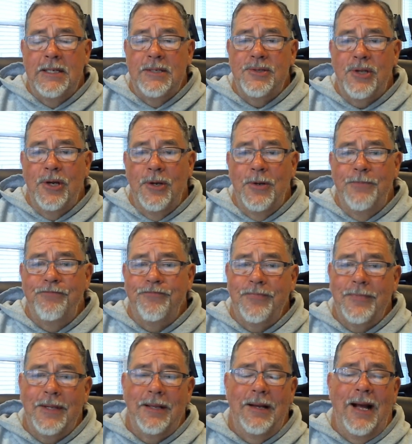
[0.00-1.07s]
So
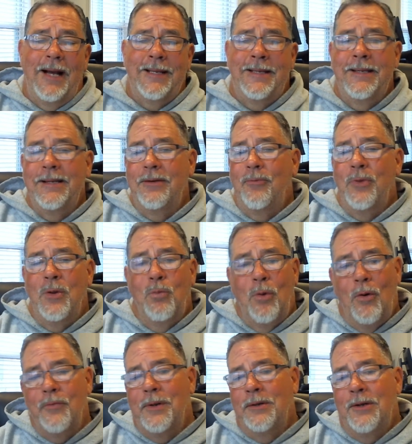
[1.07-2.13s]
I get we
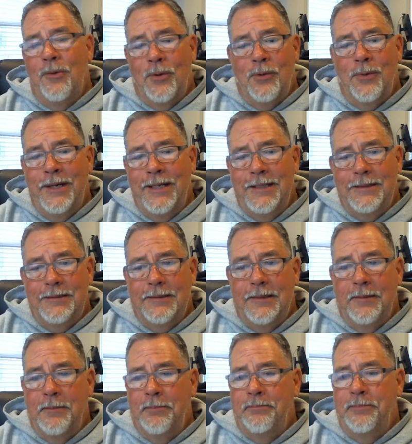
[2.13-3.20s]
want the lower rate,
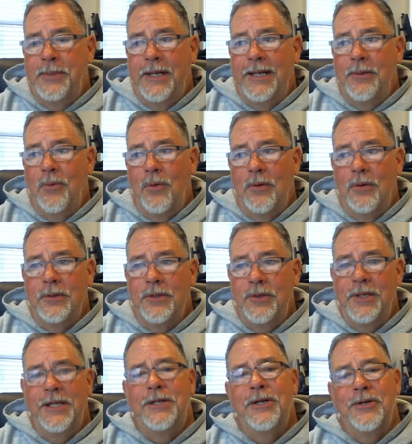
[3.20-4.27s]
but you
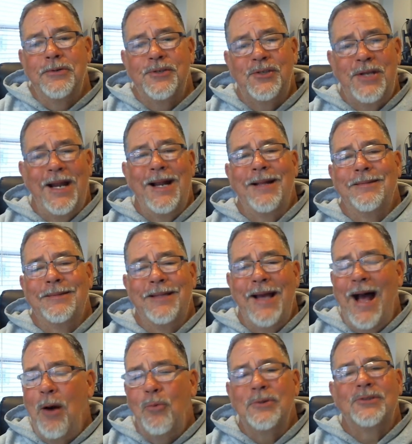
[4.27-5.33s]
need to understand
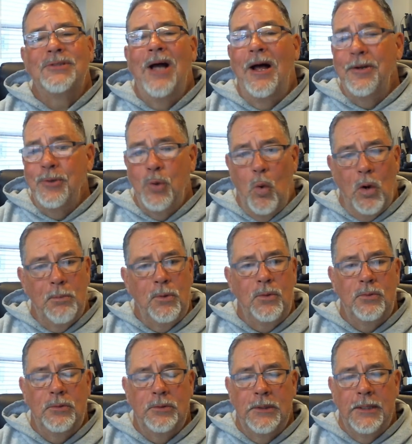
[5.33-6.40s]
that was not
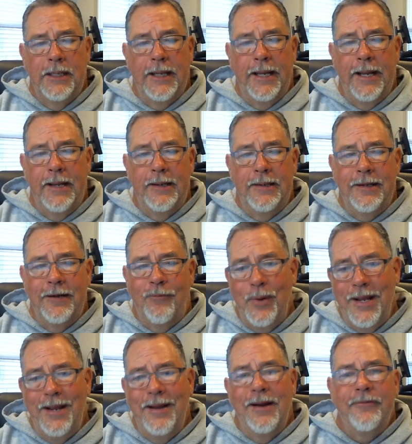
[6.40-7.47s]
normal. And if
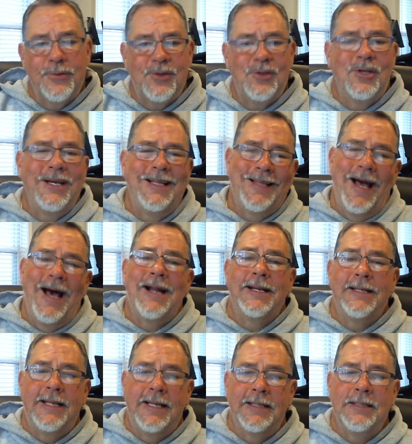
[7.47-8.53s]
we ever see that
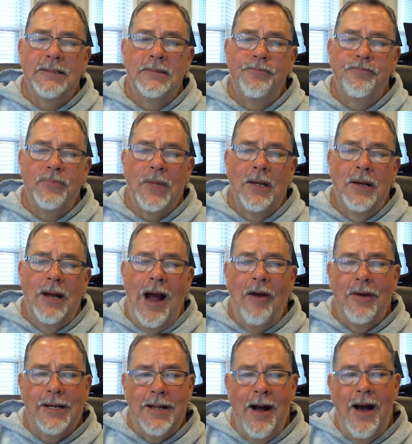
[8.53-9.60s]
again,
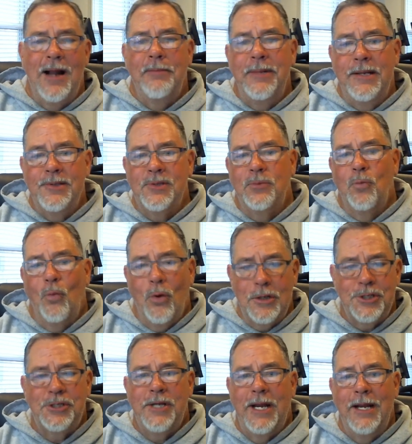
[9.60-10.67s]
our economy is in
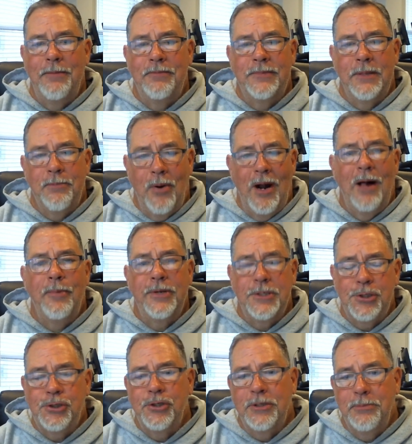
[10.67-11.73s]
worse shape than probably it
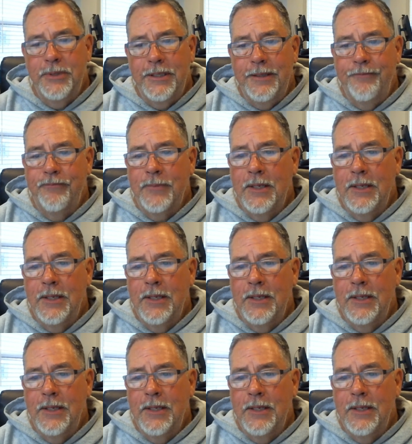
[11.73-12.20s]
should be.